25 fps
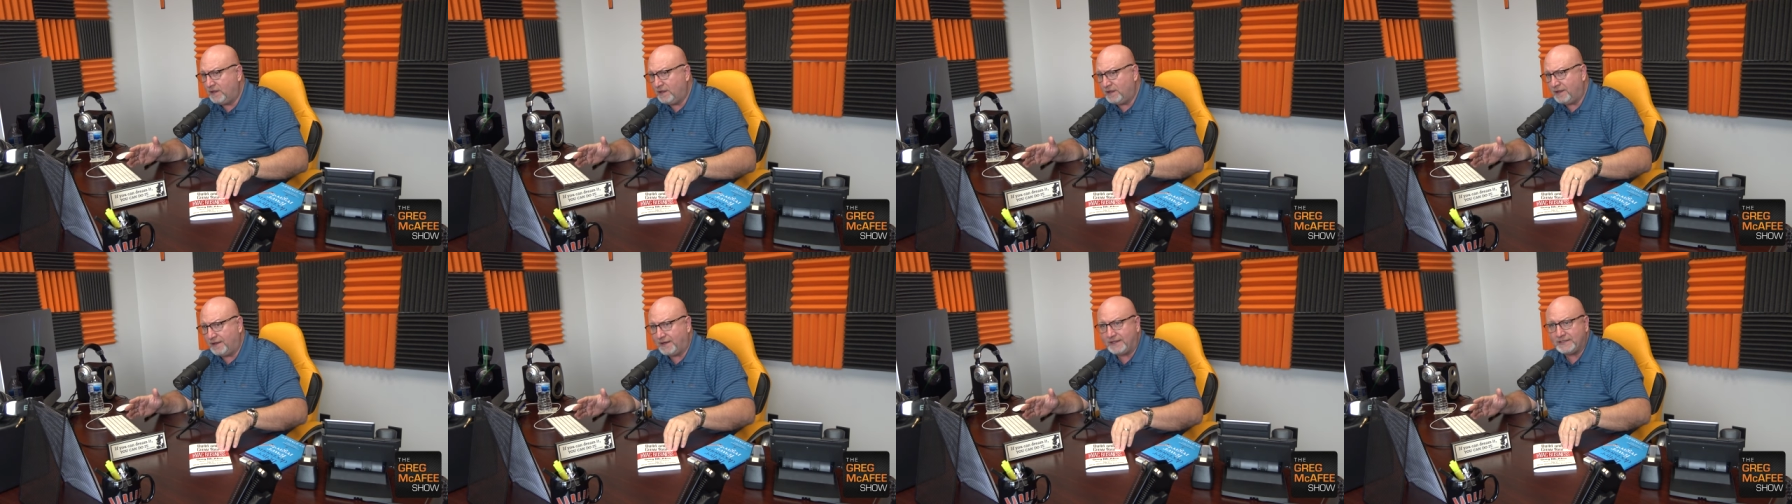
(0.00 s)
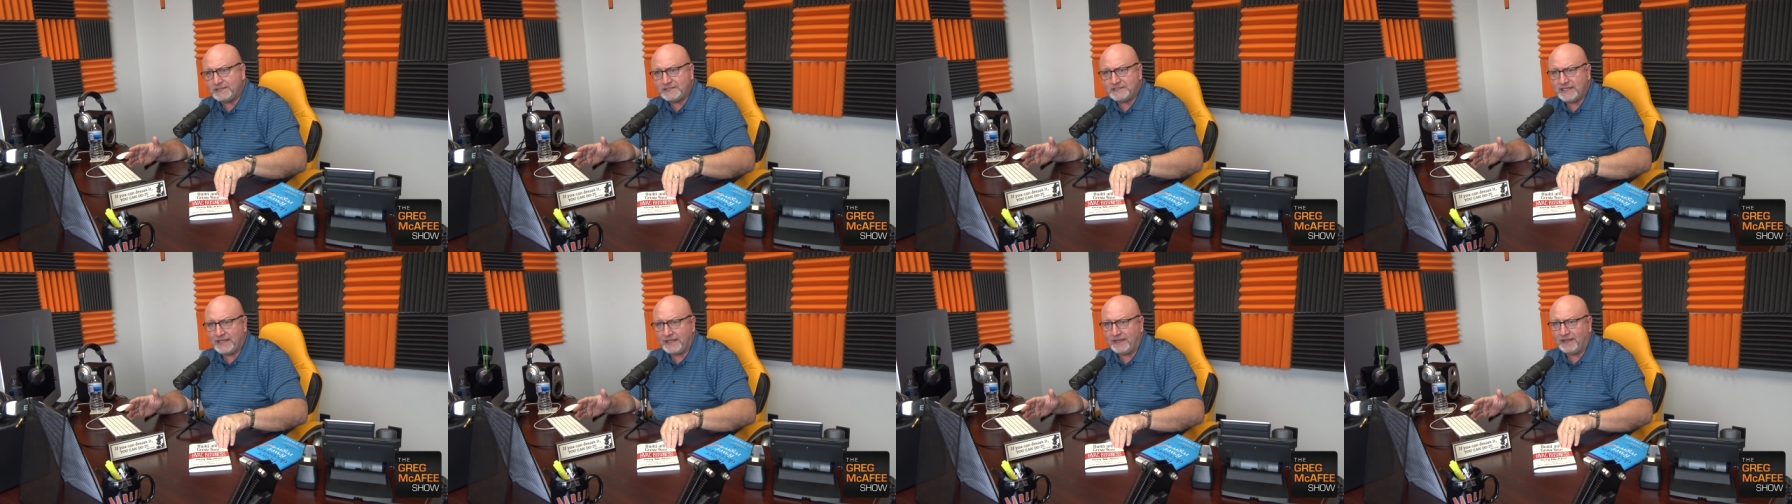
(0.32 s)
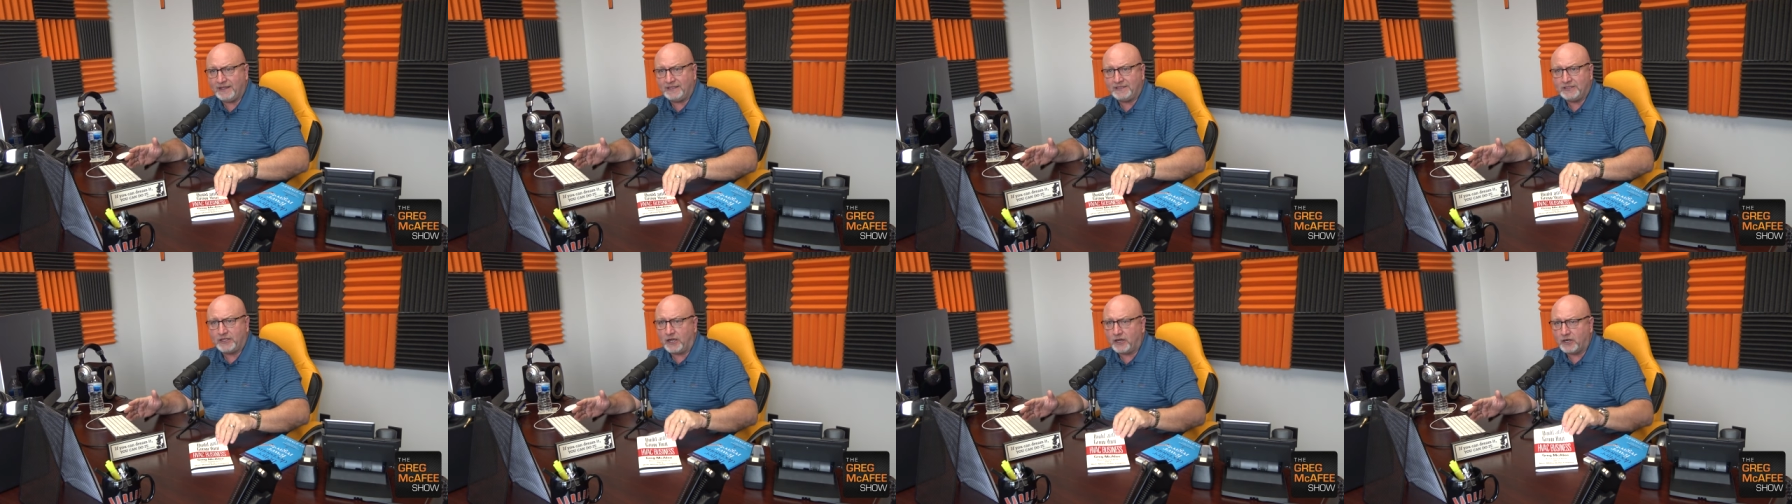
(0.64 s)
And I'd say
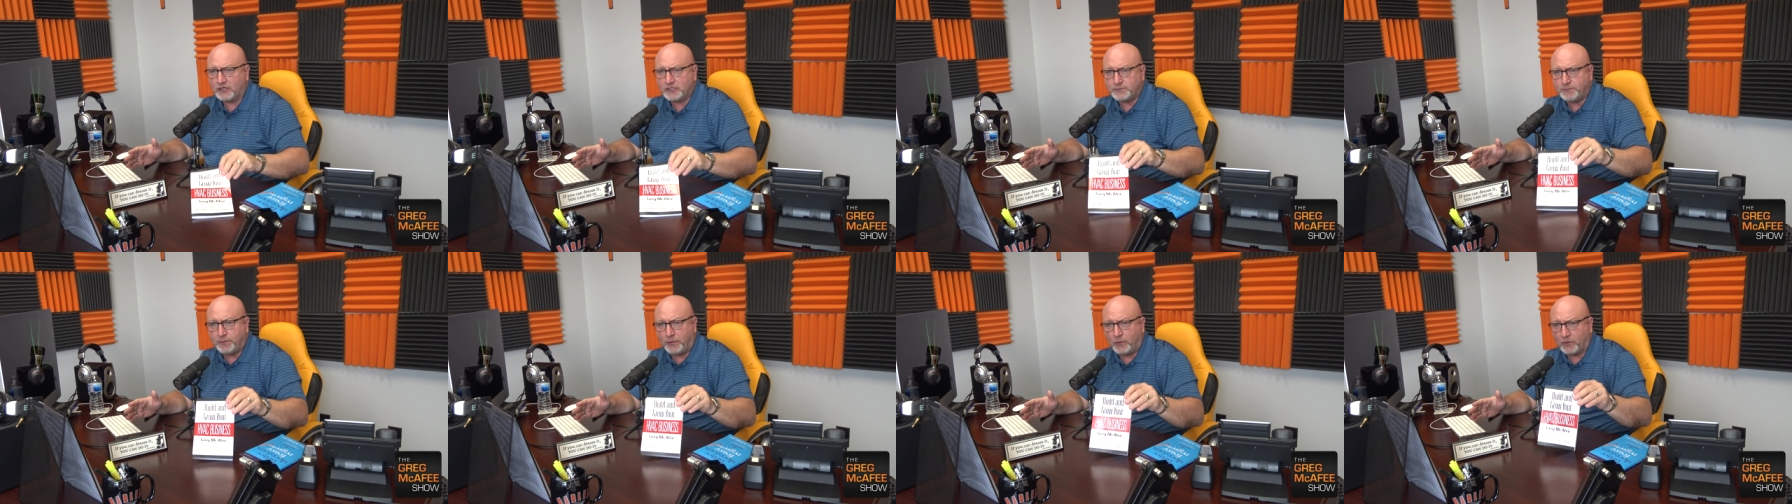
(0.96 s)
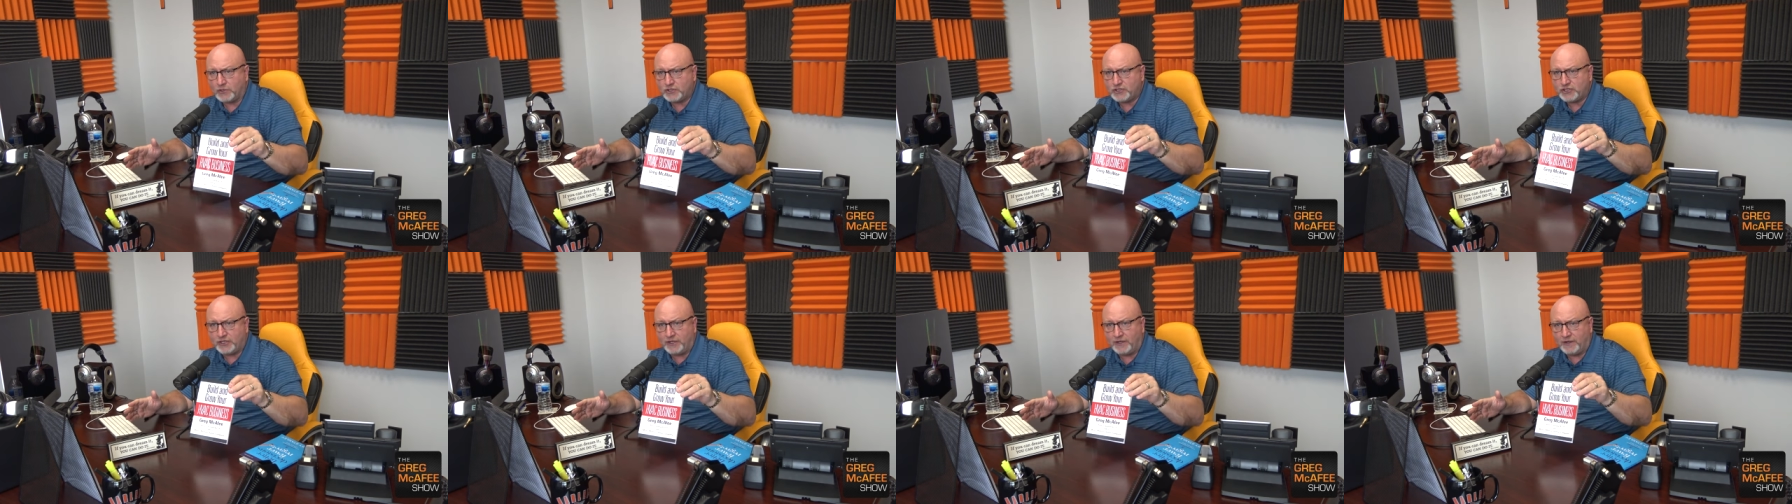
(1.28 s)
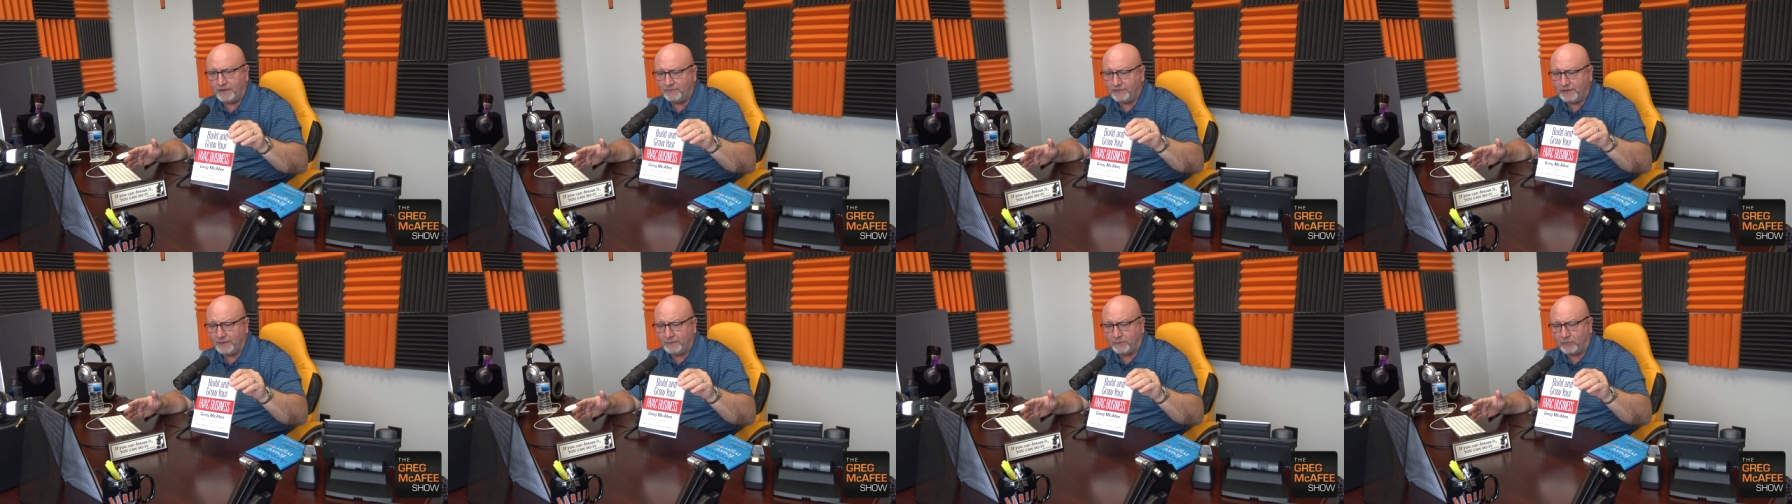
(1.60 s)
a large portion
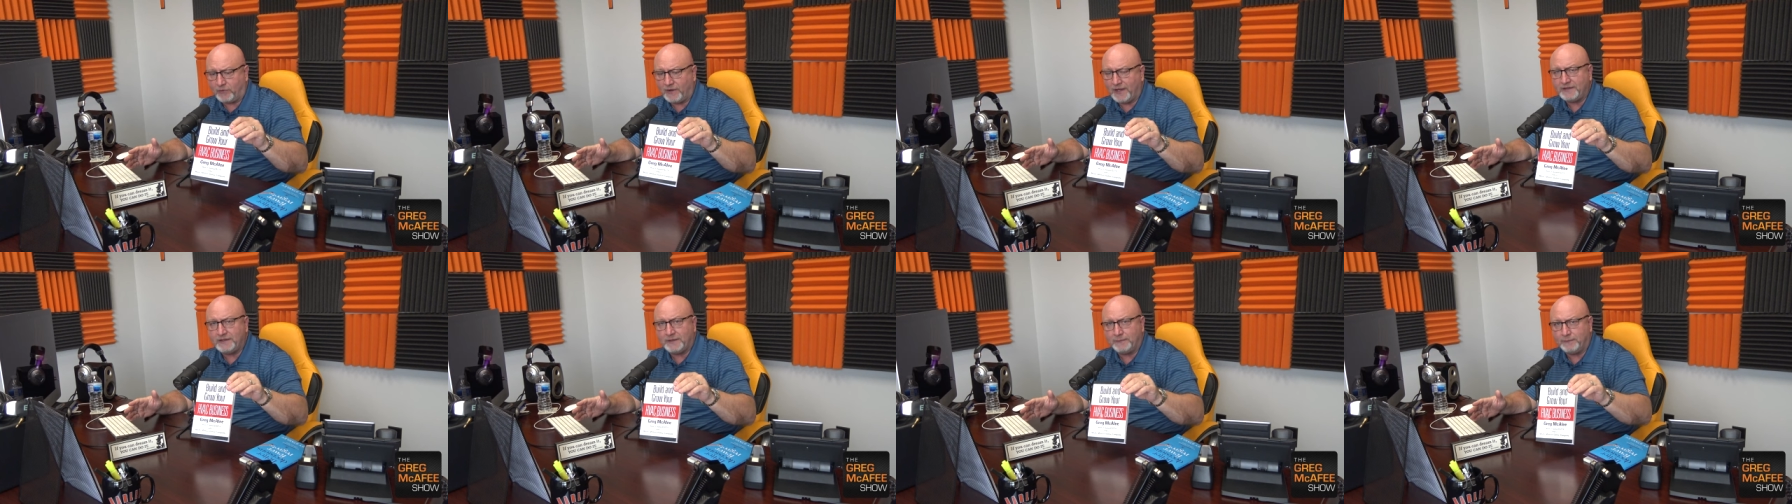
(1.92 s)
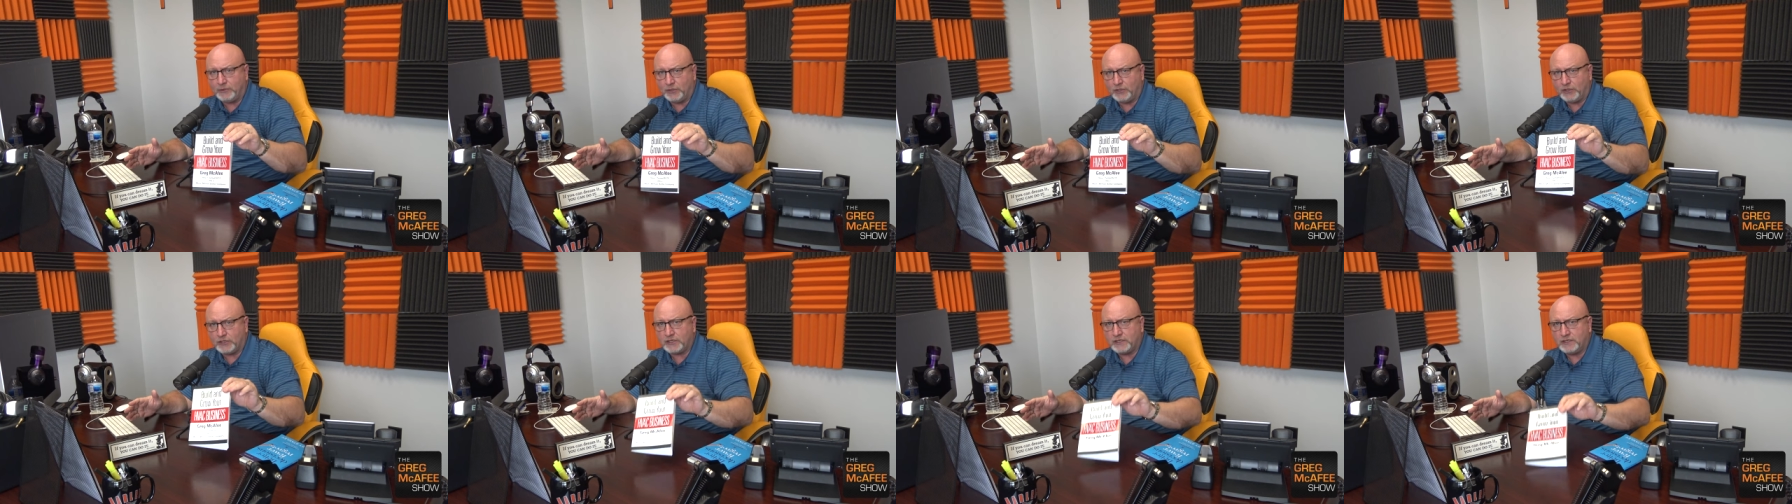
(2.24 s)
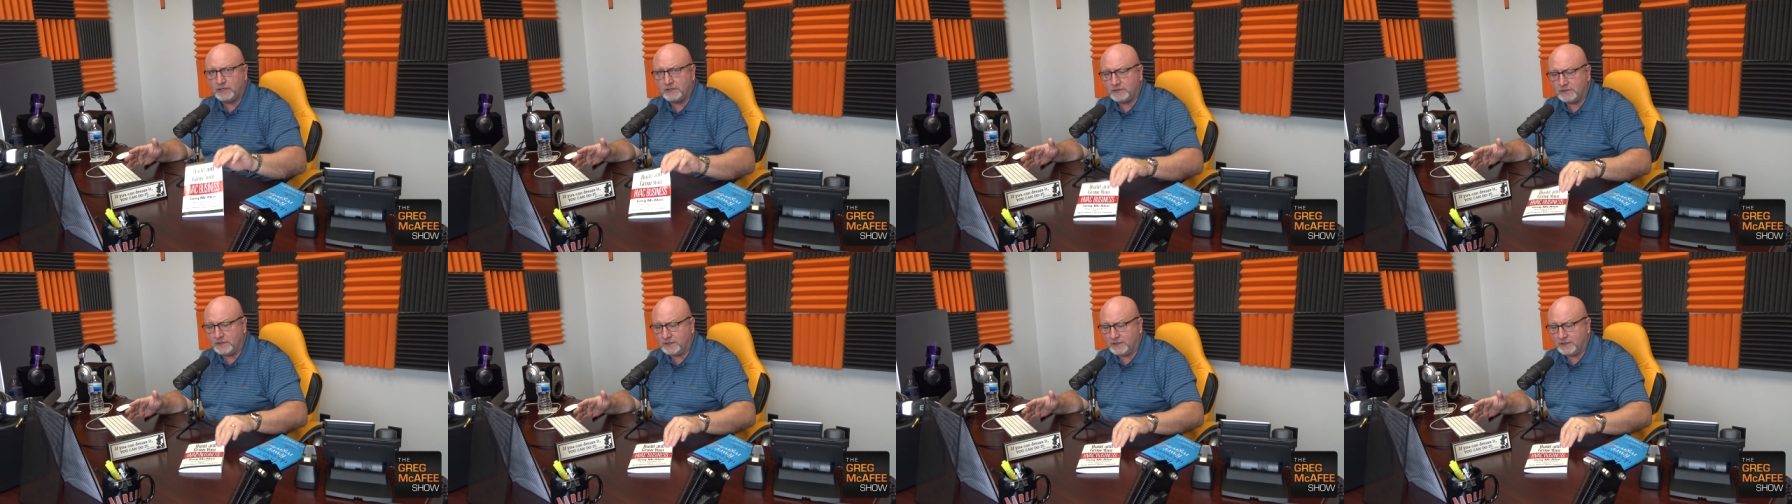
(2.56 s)
of them read the book.